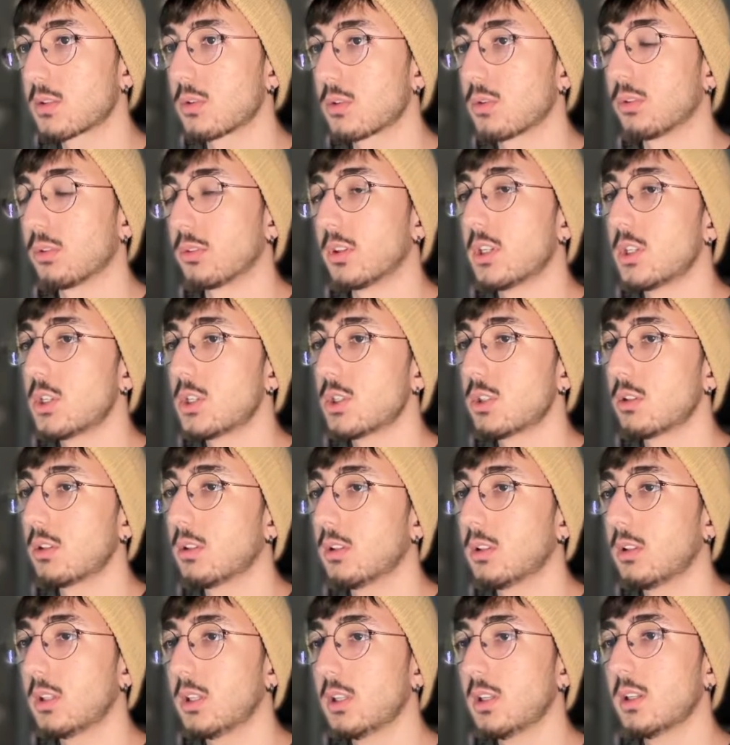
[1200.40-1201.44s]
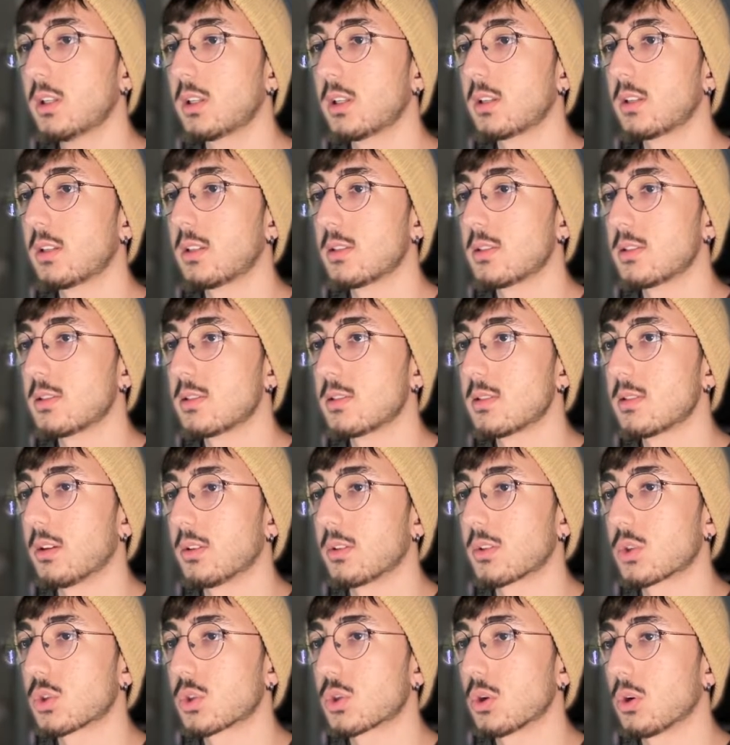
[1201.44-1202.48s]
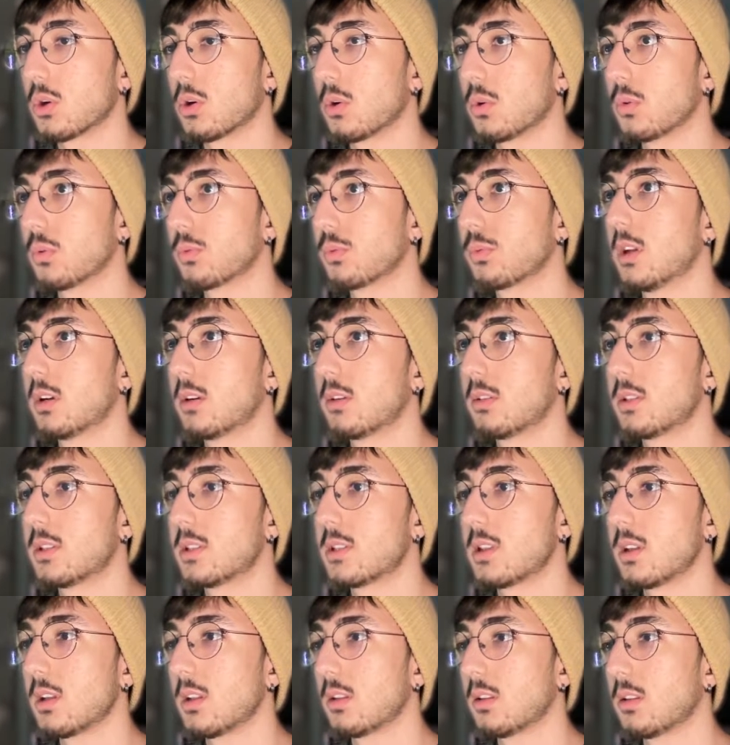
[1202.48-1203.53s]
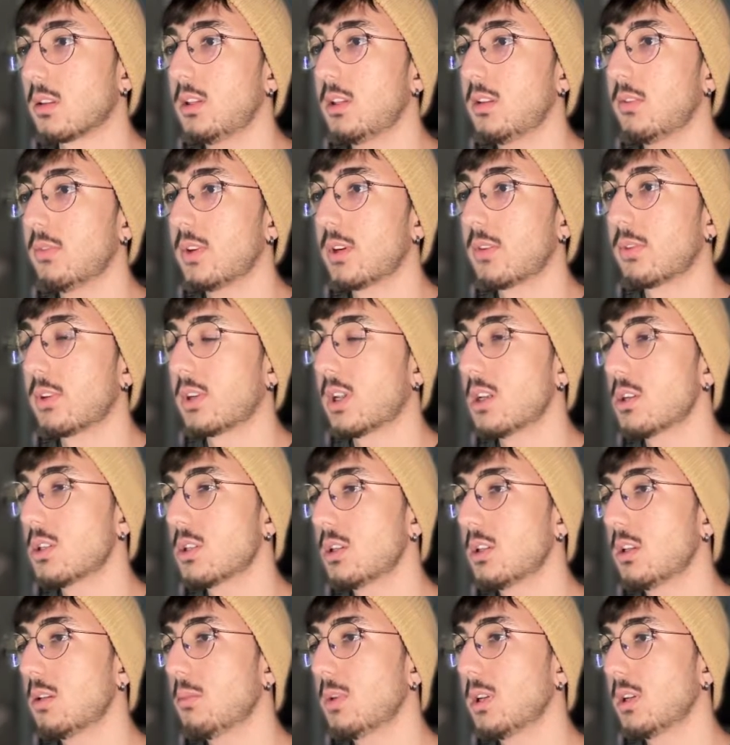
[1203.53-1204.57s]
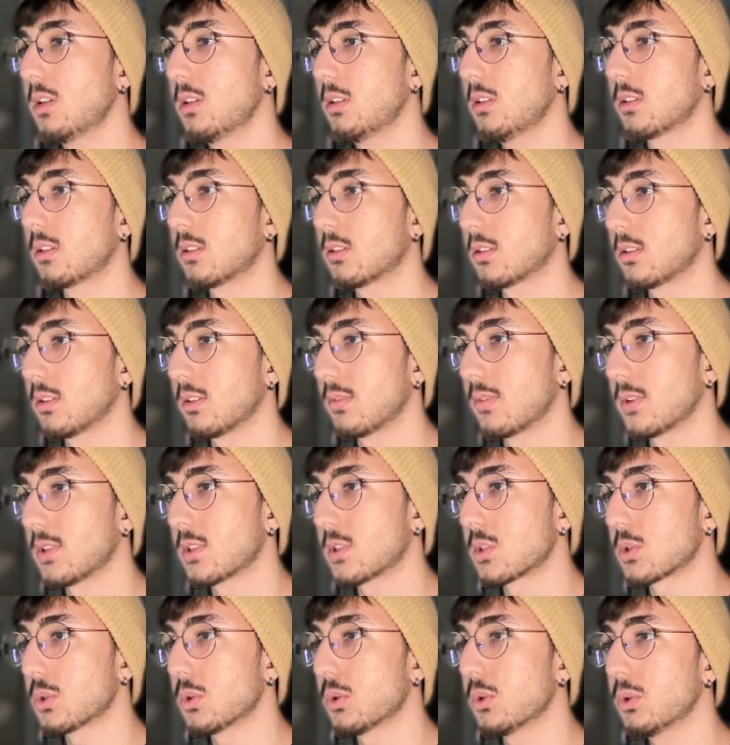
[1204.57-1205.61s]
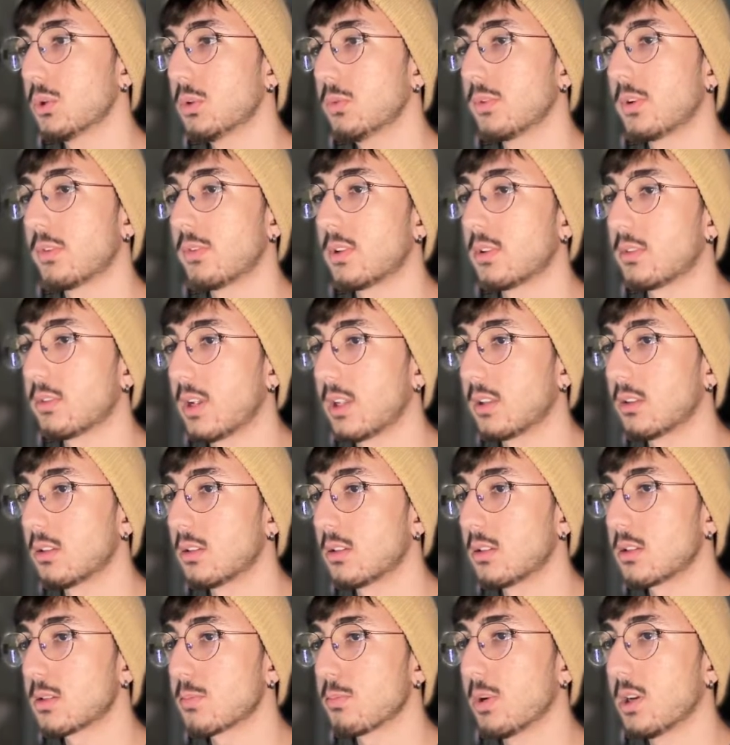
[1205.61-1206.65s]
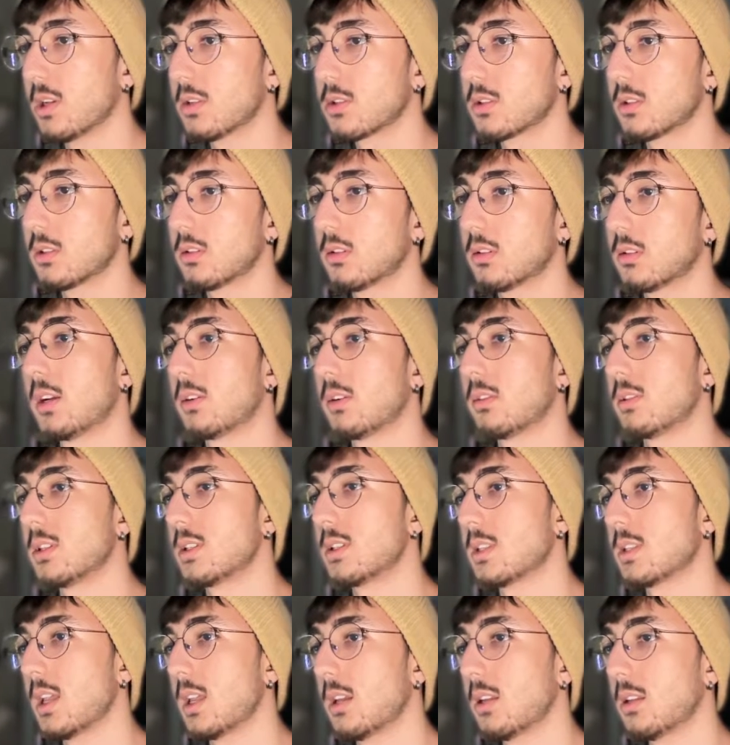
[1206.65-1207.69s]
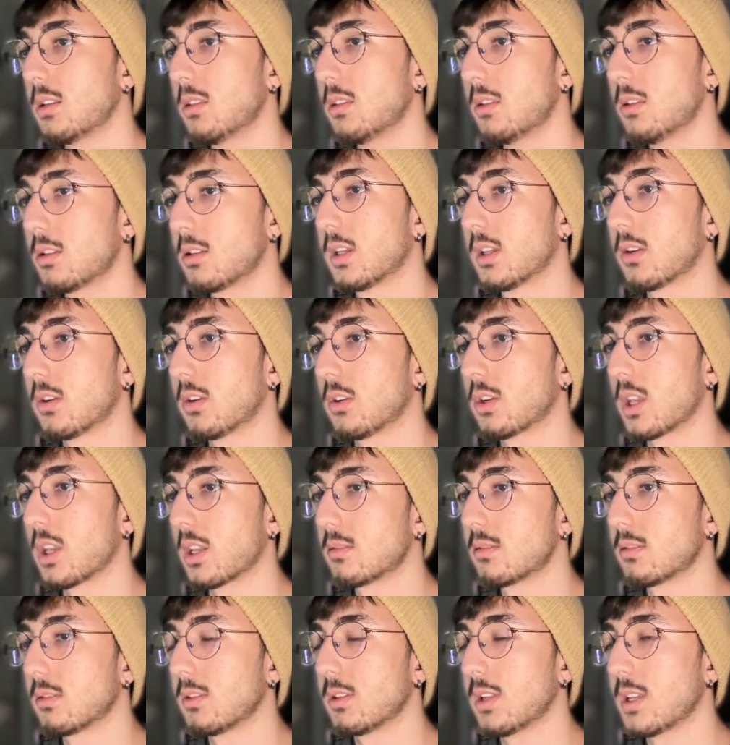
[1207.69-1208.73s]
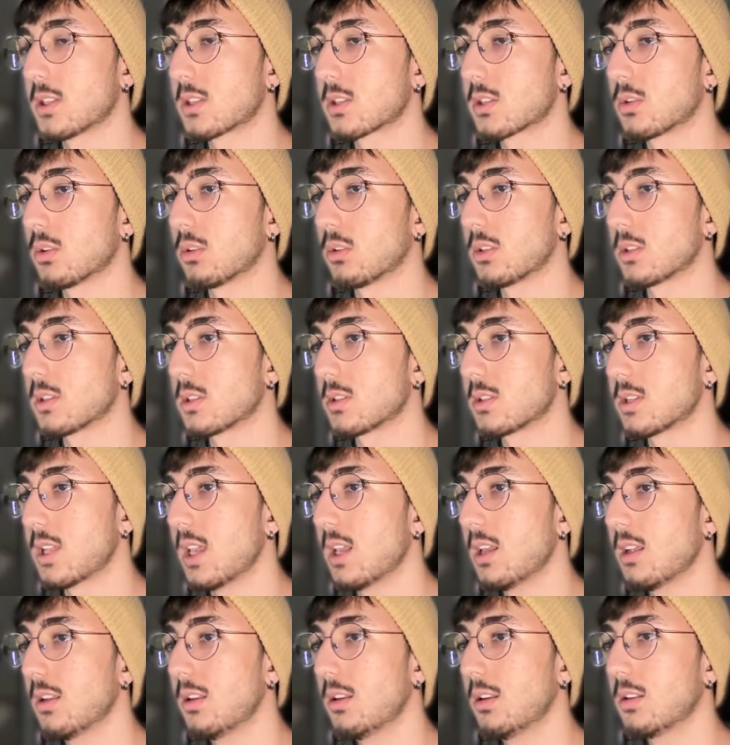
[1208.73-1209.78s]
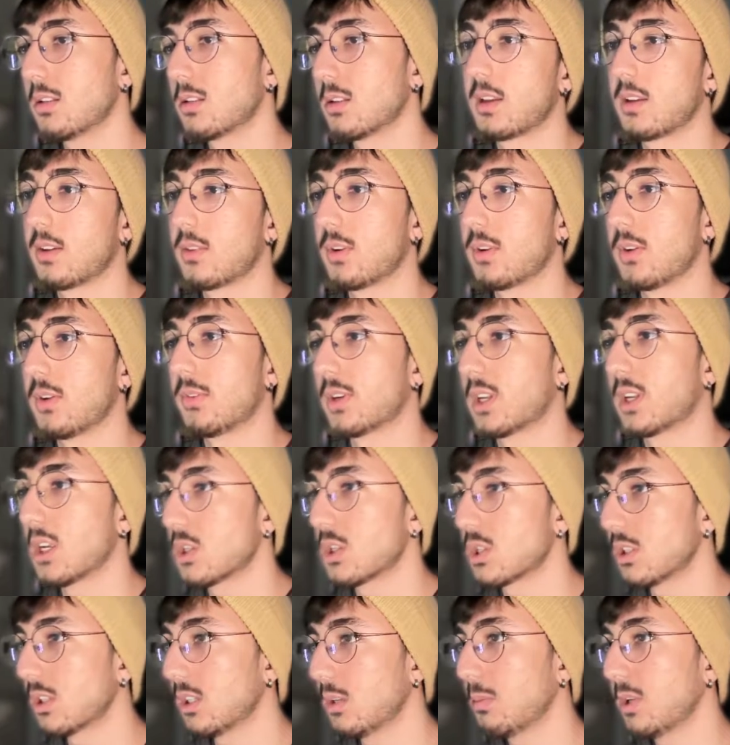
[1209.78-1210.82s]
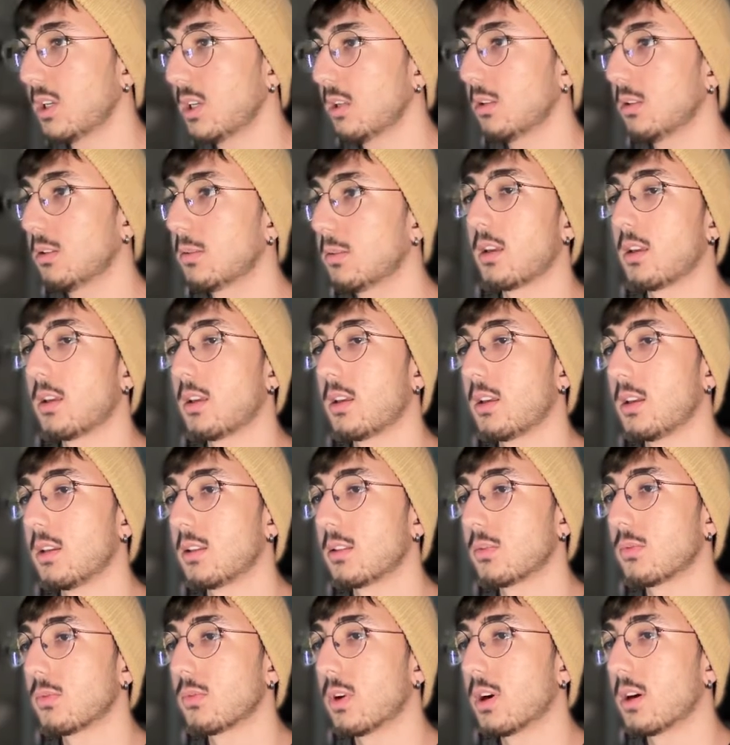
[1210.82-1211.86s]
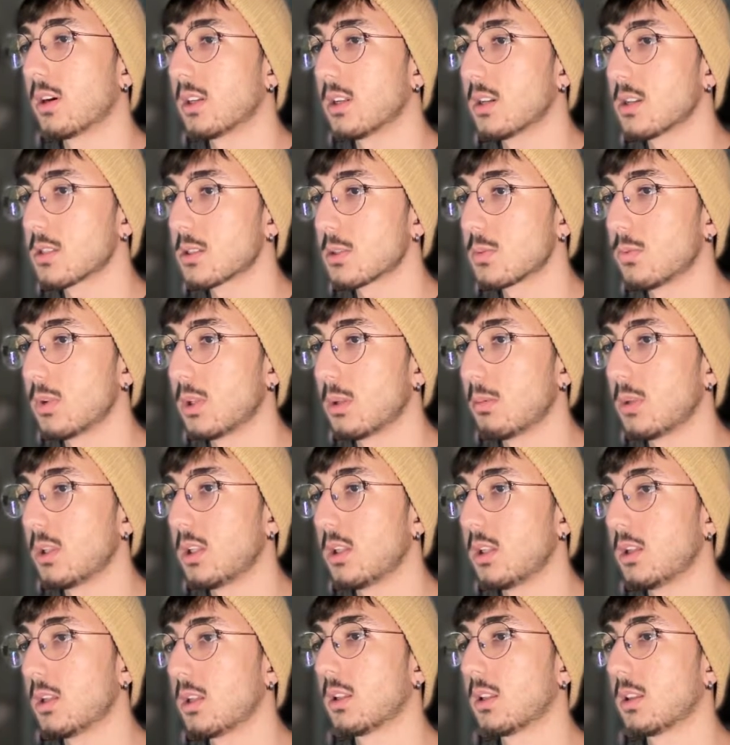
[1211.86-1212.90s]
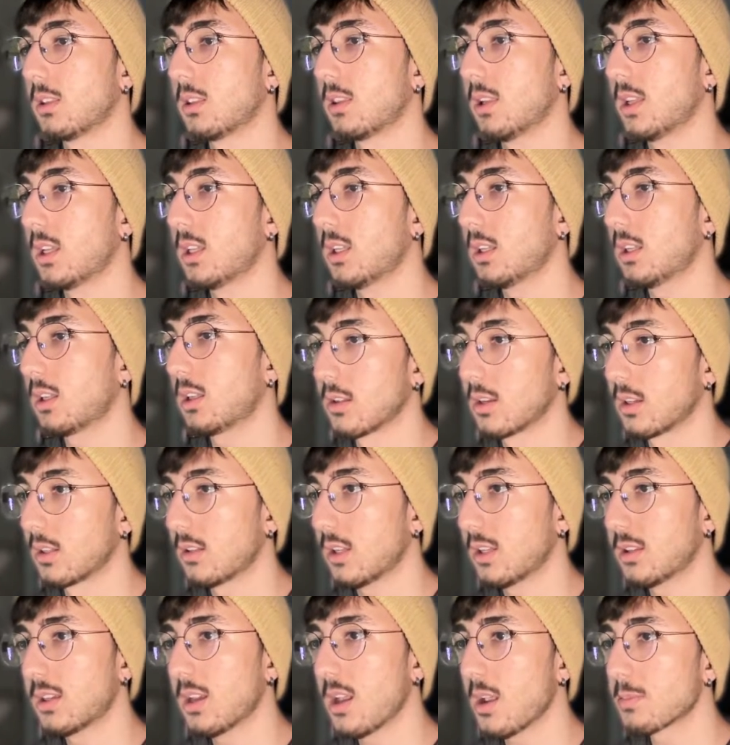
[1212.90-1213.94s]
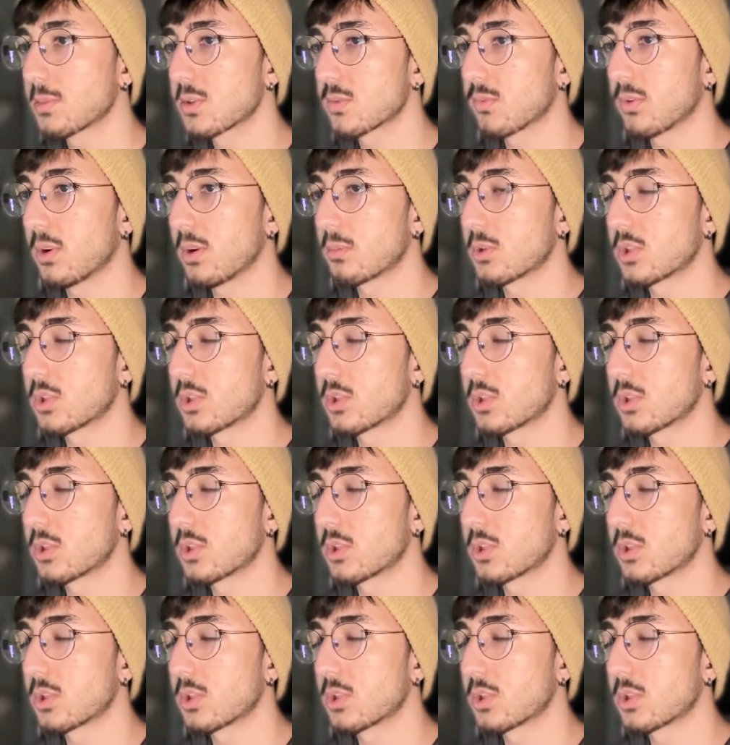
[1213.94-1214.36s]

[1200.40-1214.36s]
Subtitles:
conditionally is a show resend verification email. If it's true, we will render this button resend. Okay, let's call it send verification email, and variant will be link that comes from